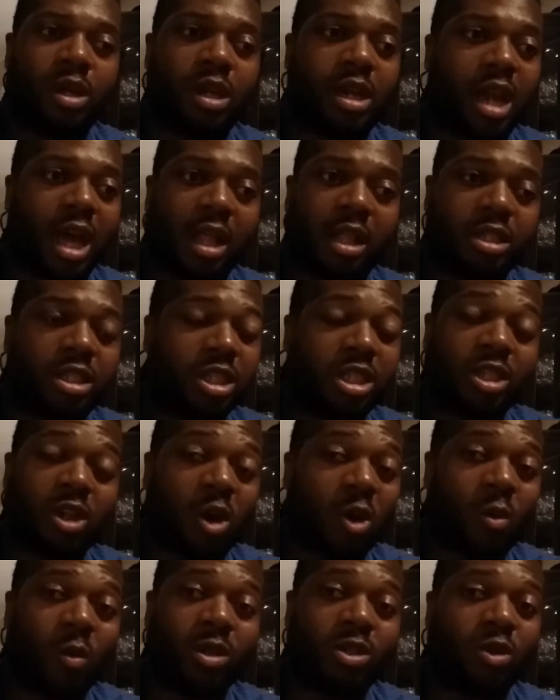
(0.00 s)
Knowledge is
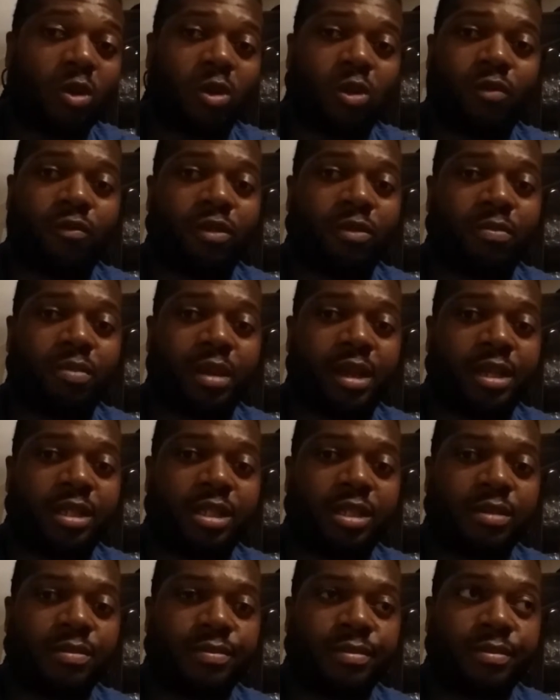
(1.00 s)
always all over the
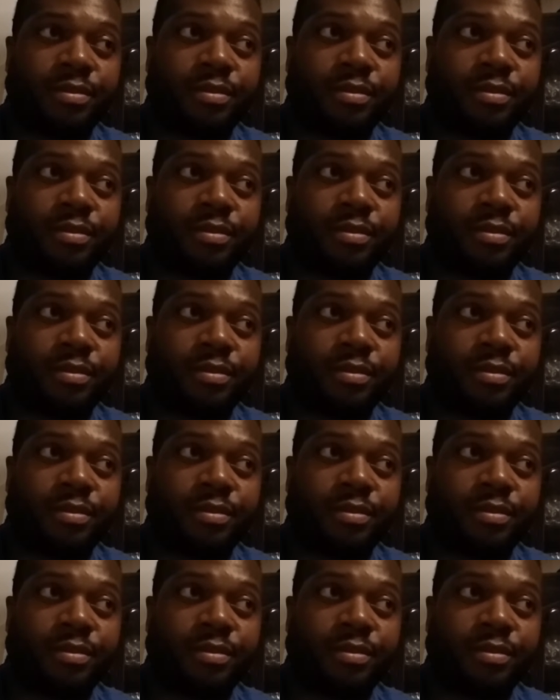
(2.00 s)
place.